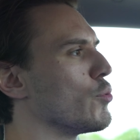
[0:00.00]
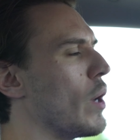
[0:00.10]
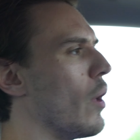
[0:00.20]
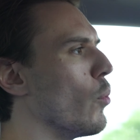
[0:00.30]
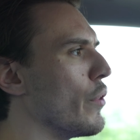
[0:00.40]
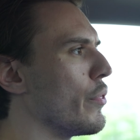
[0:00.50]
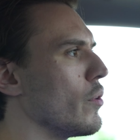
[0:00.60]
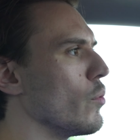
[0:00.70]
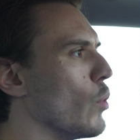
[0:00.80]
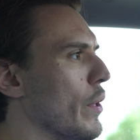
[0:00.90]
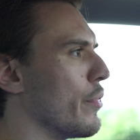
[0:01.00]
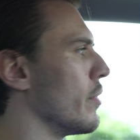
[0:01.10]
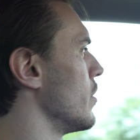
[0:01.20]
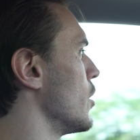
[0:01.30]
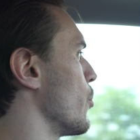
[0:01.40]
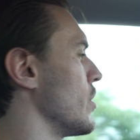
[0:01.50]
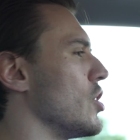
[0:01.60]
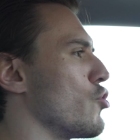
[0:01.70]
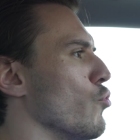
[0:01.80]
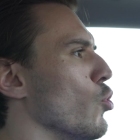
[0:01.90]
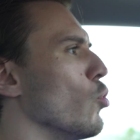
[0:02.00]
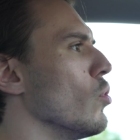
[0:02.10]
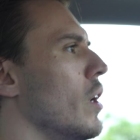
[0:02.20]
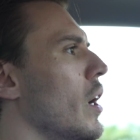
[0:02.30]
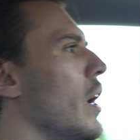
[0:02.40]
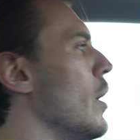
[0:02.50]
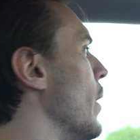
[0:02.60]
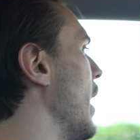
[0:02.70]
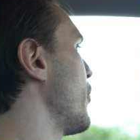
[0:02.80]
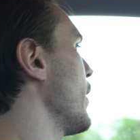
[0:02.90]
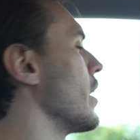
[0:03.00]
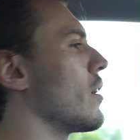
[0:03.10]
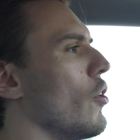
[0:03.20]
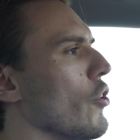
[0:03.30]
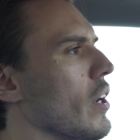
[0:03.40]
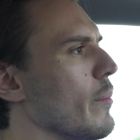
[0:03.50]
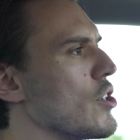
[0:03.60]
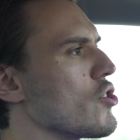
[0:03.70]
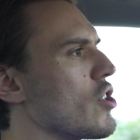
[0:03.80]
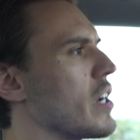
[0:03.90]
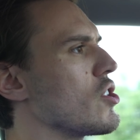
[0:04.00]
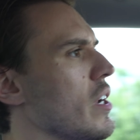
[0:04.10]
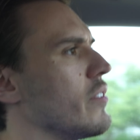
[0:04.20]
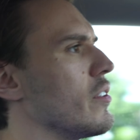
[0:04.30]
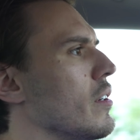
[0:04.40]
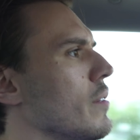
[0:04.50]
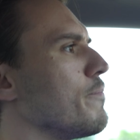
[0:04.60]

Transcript: as well with, with the British rule, but I think, hold on, let me just change lanes here.